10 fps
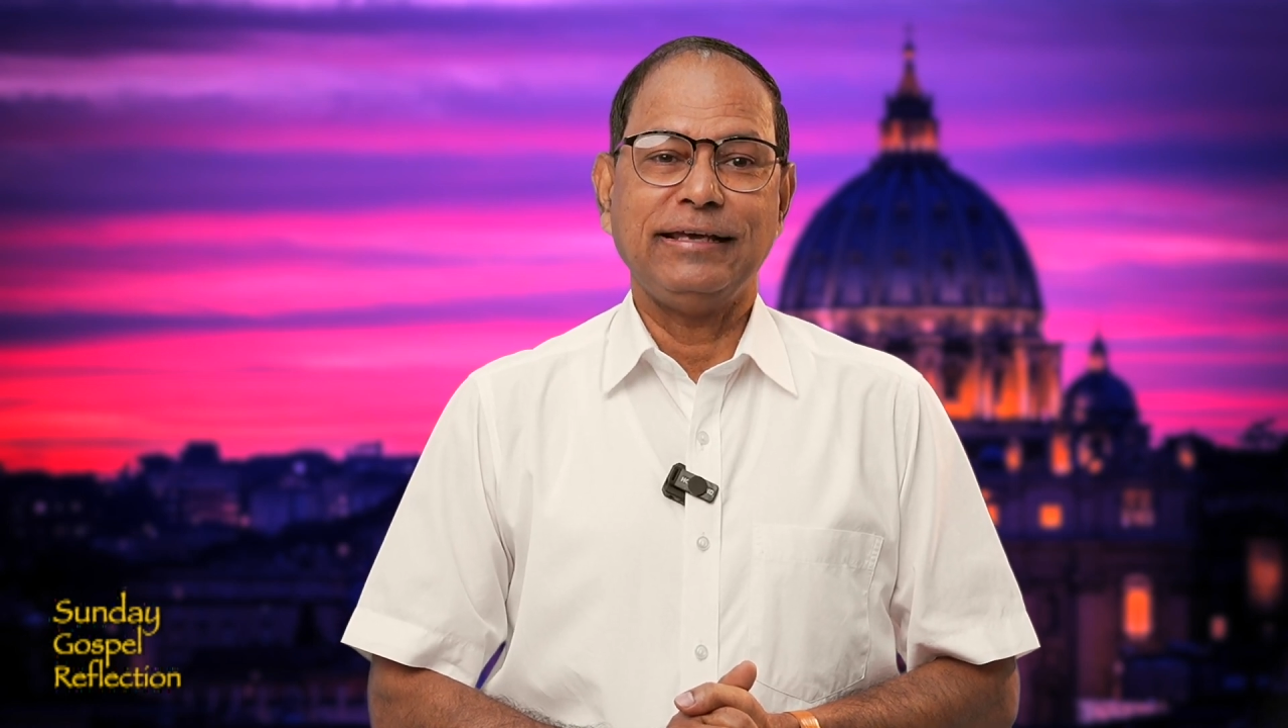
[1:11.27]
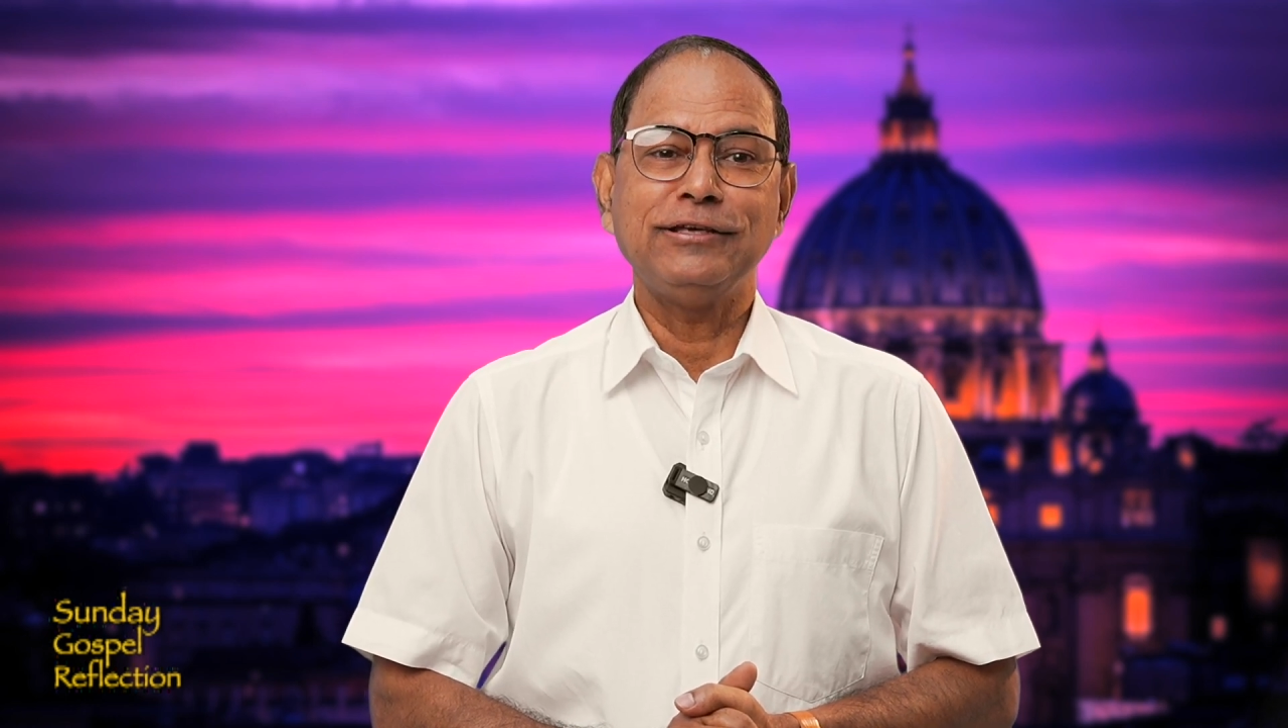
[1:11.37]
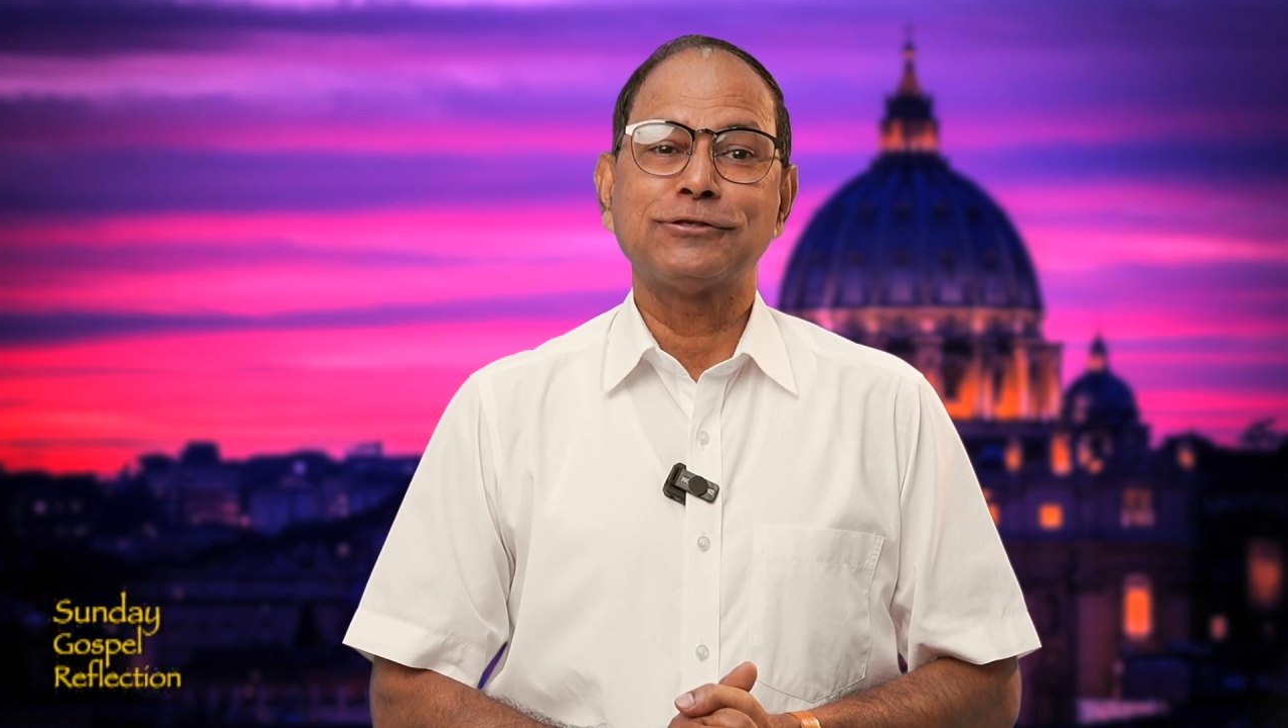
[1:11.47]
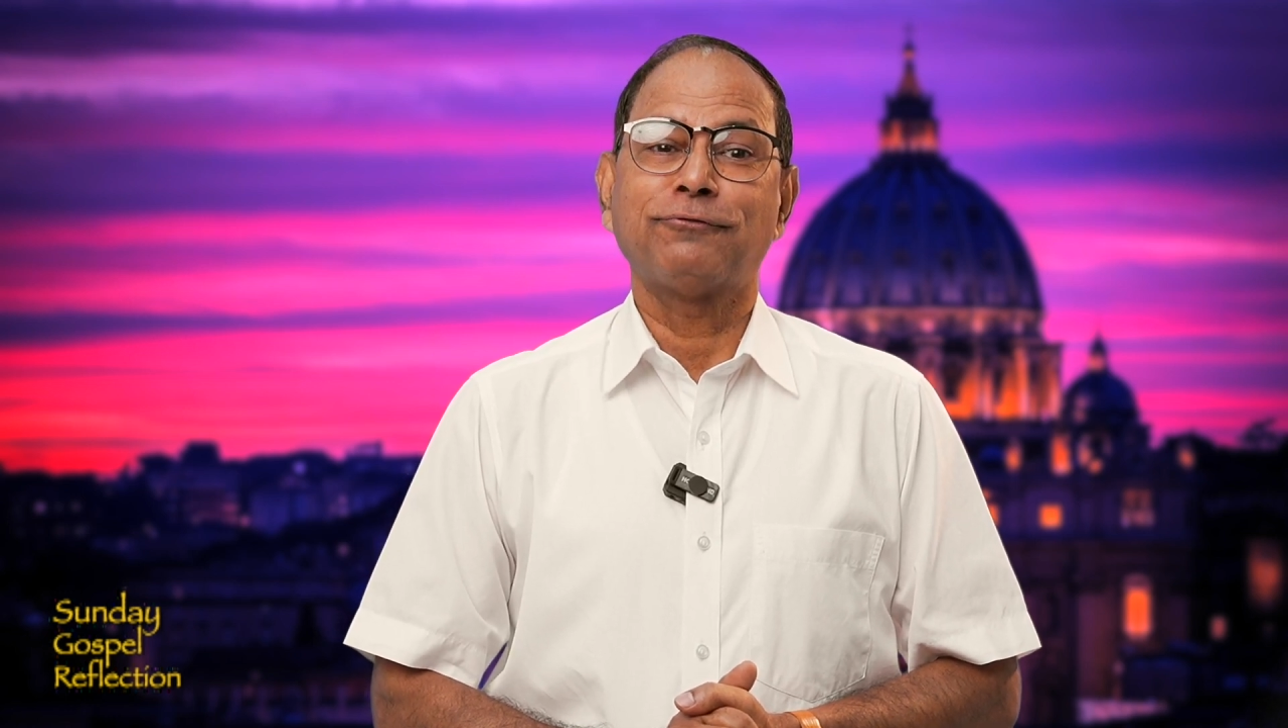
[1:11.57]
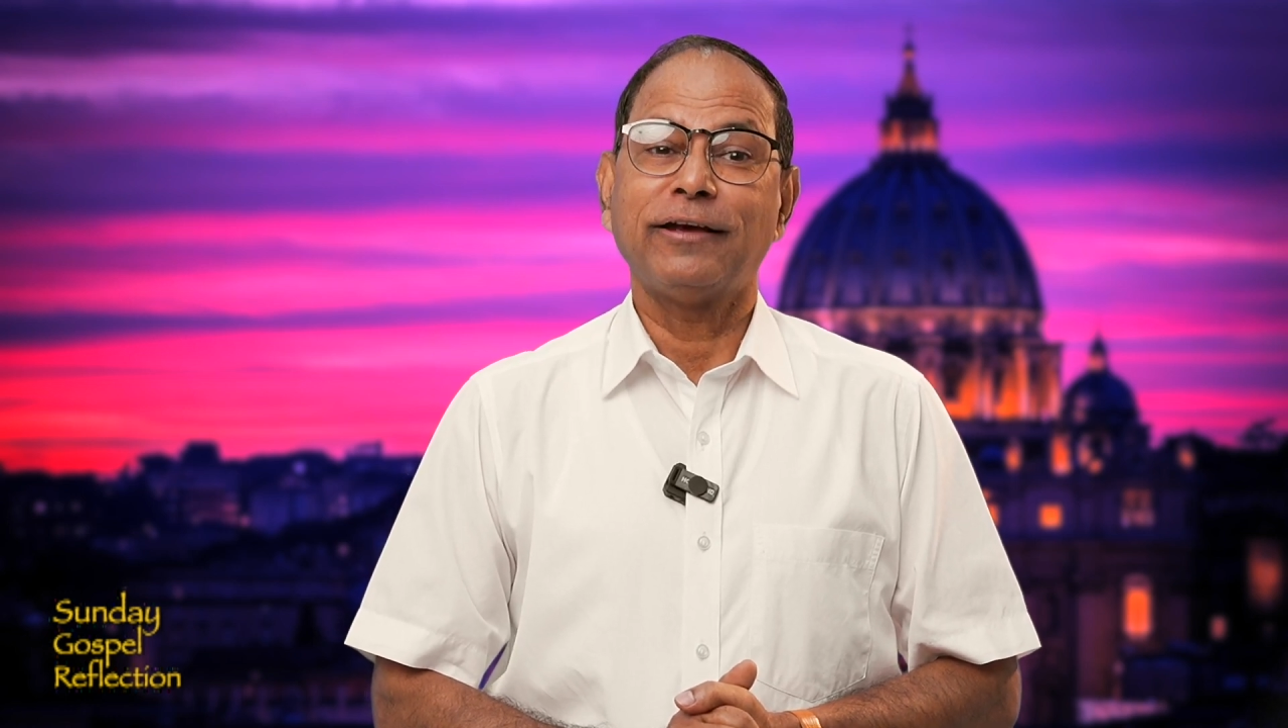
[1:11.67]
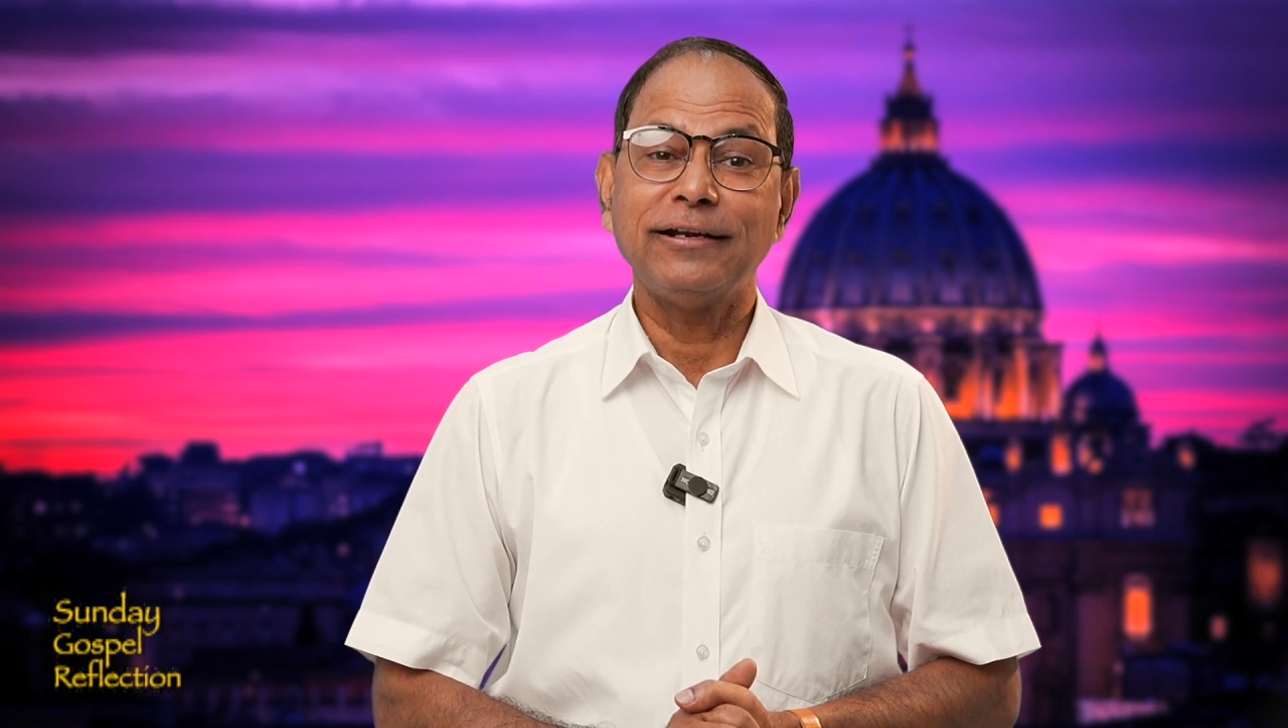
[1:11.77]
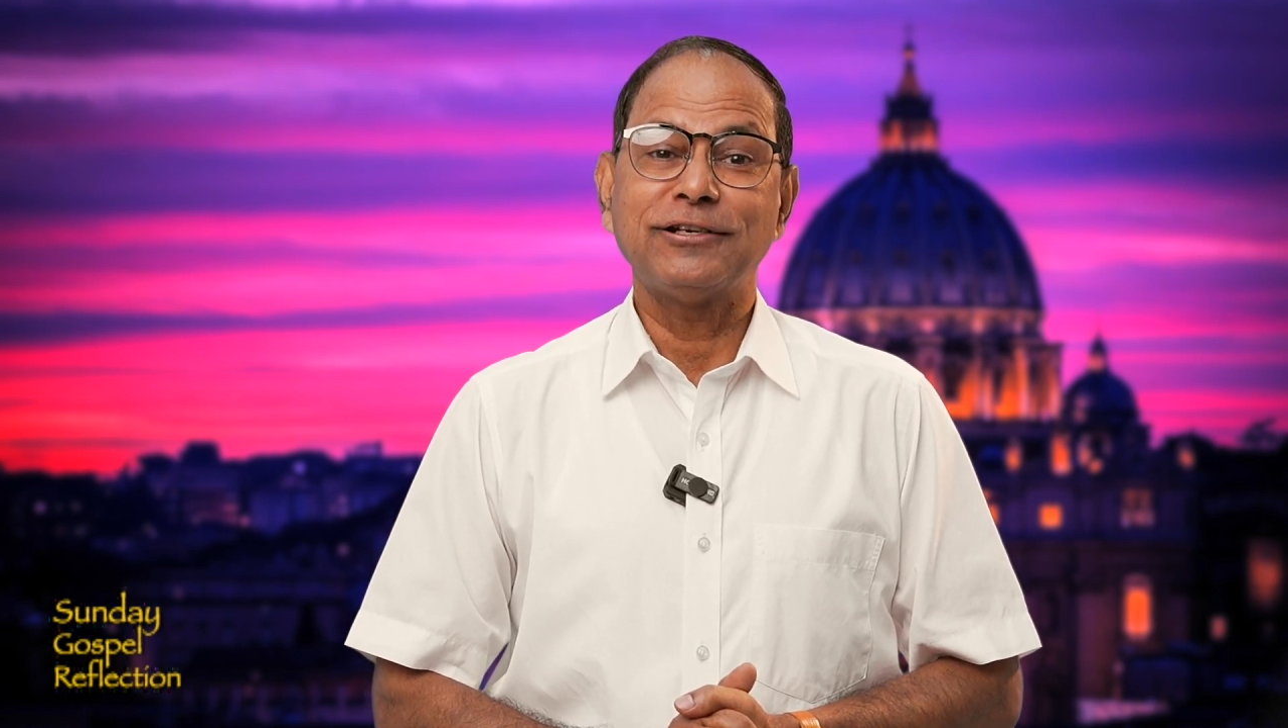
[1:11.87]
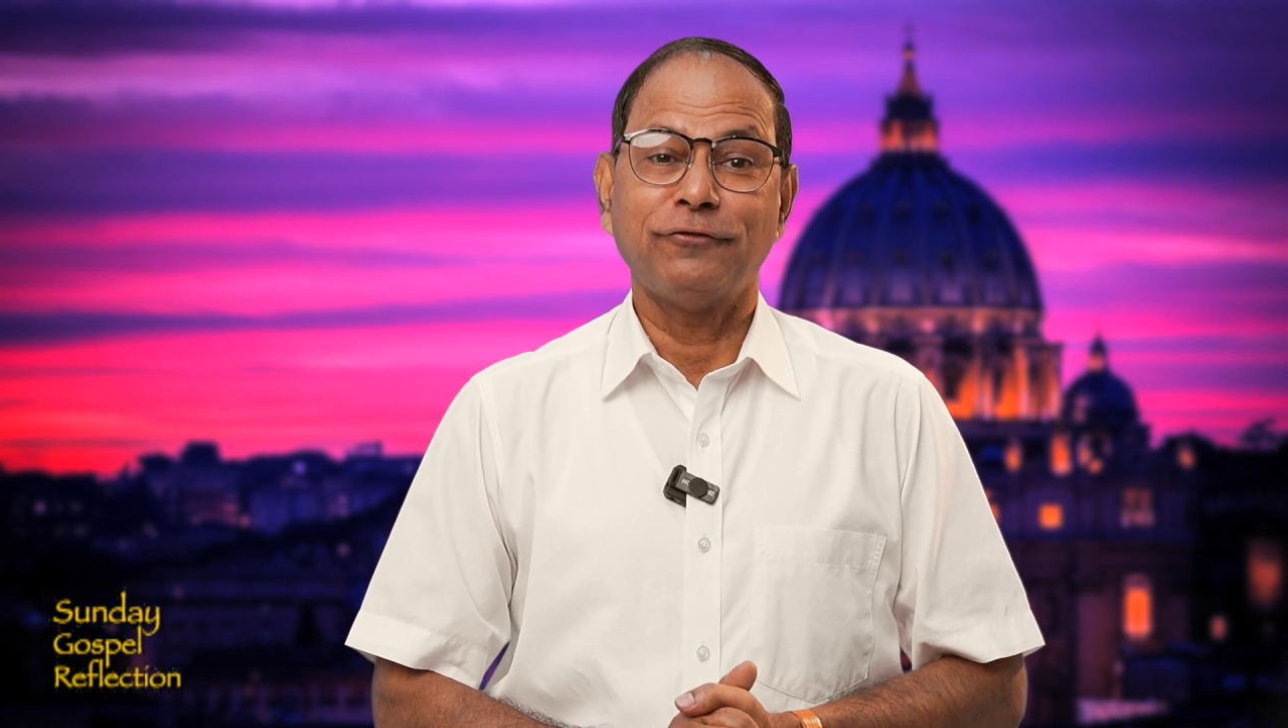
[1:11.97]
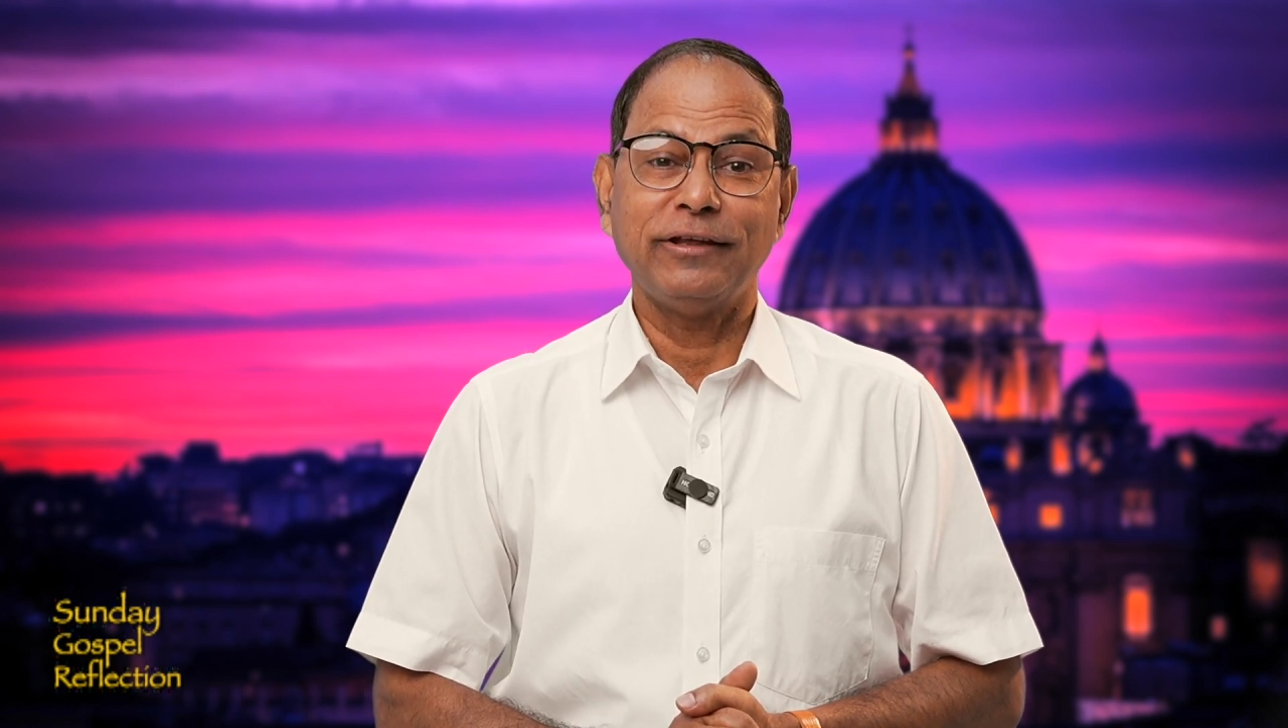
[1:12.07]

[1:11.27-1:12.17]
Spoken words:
is felt